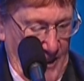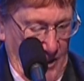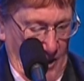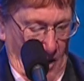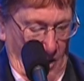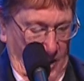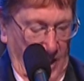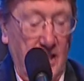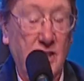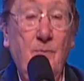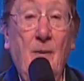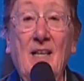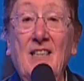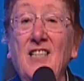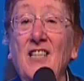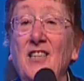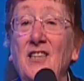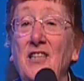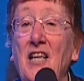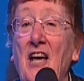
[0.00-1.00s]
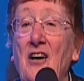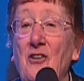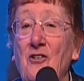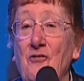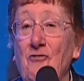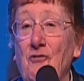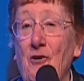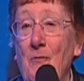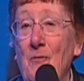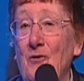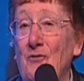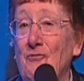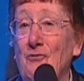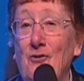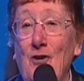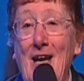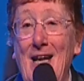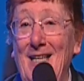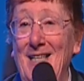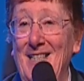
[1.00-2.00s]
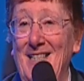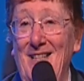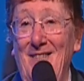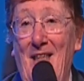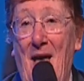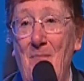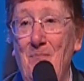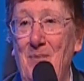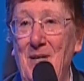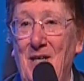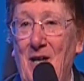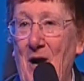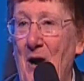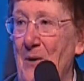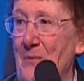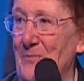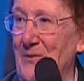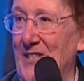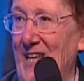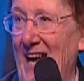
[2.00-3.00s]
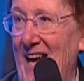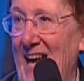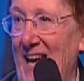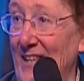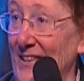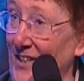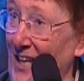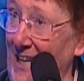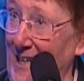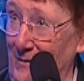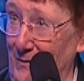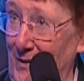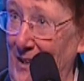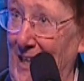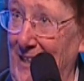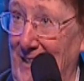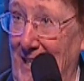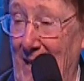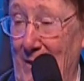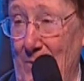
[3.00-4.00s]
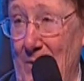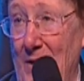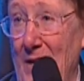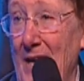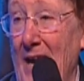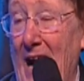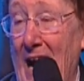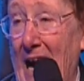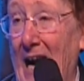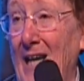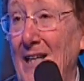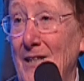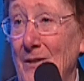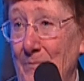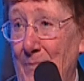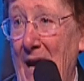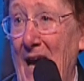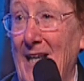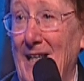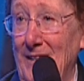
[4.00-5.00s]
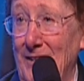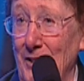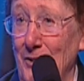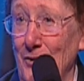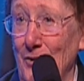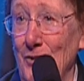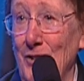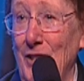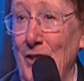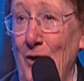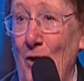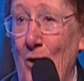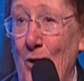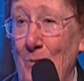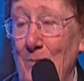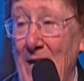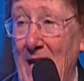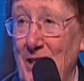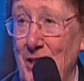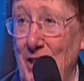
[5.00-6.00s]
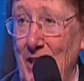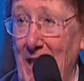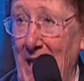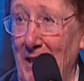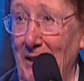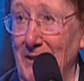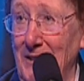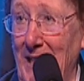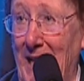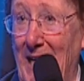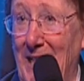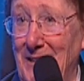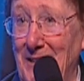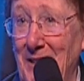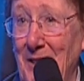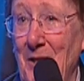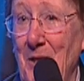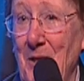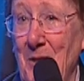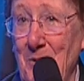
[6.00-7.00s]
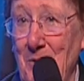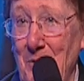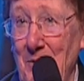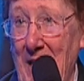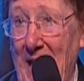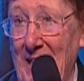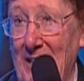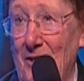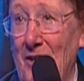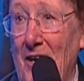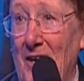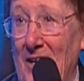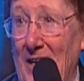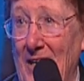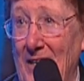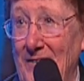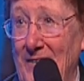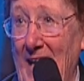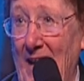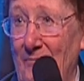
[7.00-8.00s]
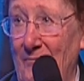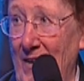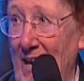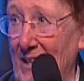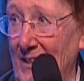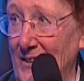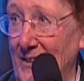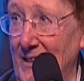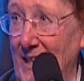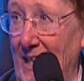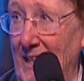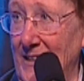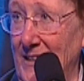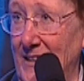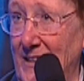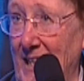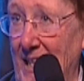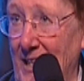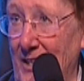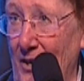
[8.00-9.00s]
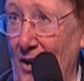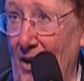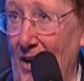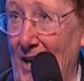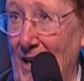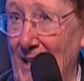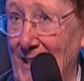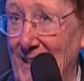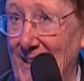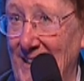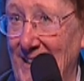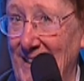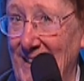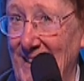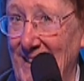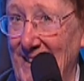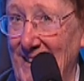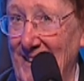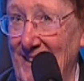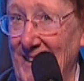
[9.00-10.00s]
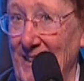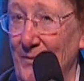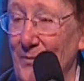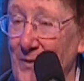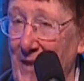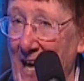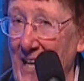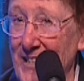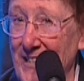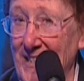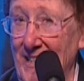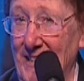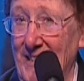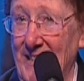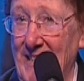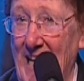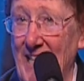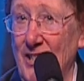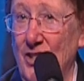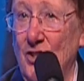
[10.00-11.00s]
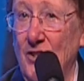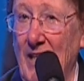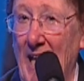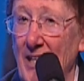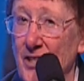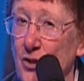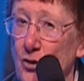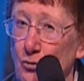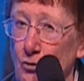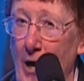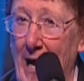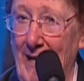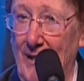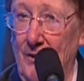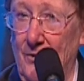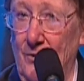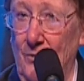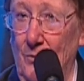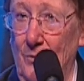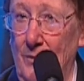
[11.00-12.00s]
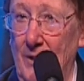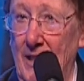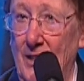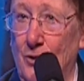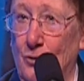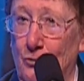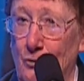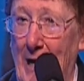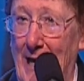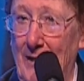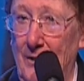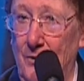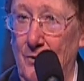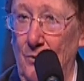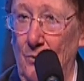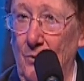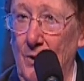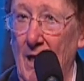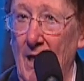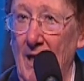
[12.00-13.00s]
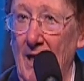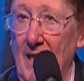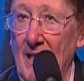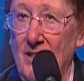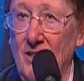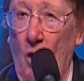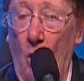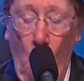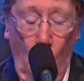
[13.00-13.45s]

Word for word: an unexpected letter from a friend and that becomes like, like that ida back at the nursing home as she held on to that card that valentine's day card that's it. That's, that's gratitude. It's gratitude. It's